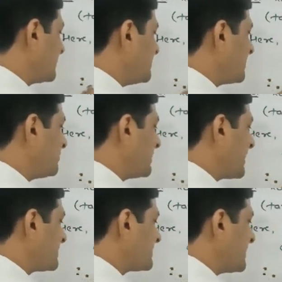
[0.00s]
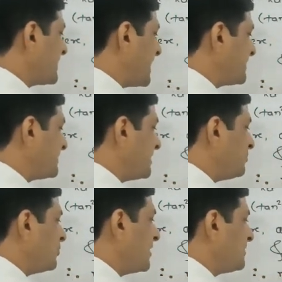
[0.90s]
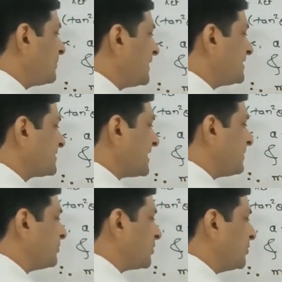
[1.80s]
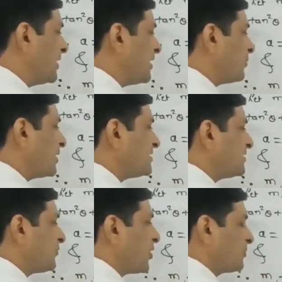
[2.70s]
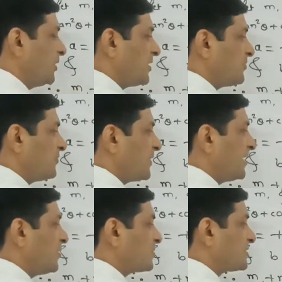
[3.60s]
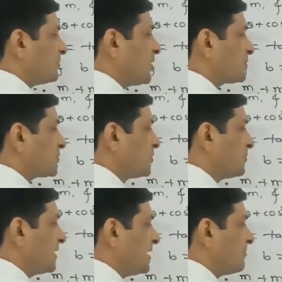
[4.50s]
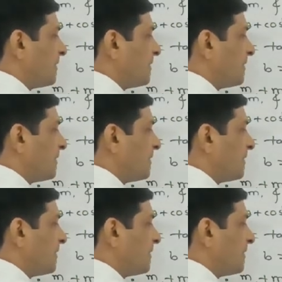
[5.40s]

here we can say that m1 plus m2. What is the formula to find out sum of slope?